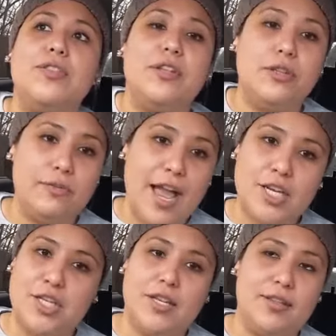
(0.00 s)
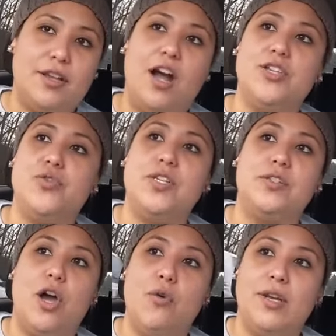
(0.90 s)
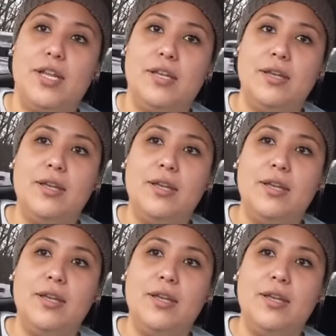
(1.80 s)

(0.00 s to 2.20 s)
the direction that the country is going in.